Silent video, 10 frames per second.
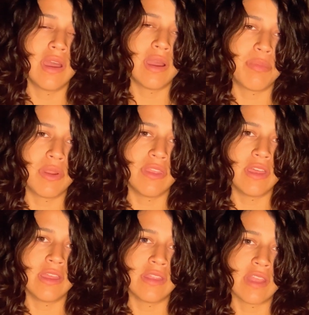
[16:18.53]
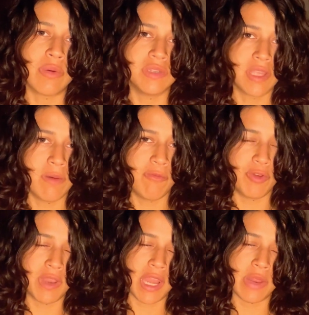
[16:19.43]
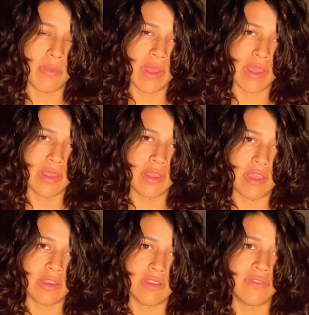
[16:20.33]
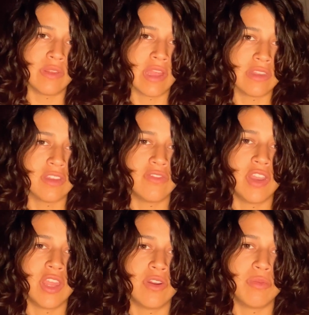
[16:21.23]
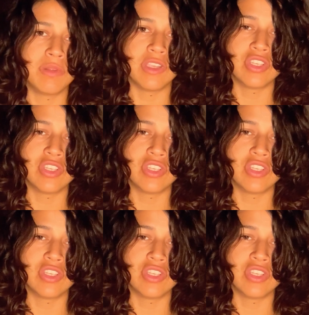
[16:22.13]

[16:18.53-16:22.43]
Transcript: I pray that that was helpful in any way. And if you like this video, please